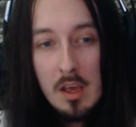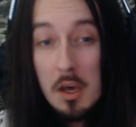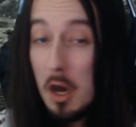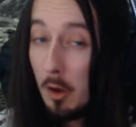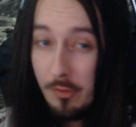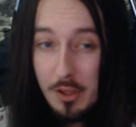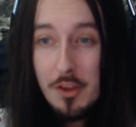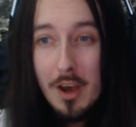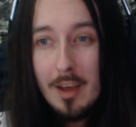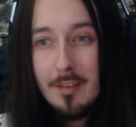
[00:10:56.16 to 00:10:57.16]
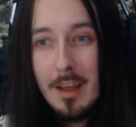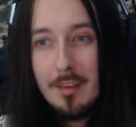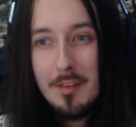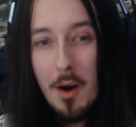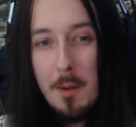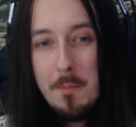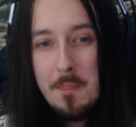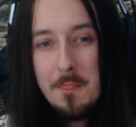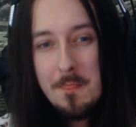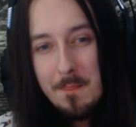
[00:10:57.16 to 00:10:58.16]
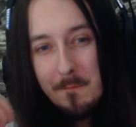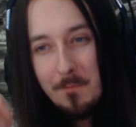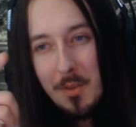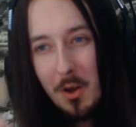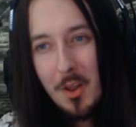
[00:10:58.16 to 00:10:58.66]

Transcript: I'll see you guys next time on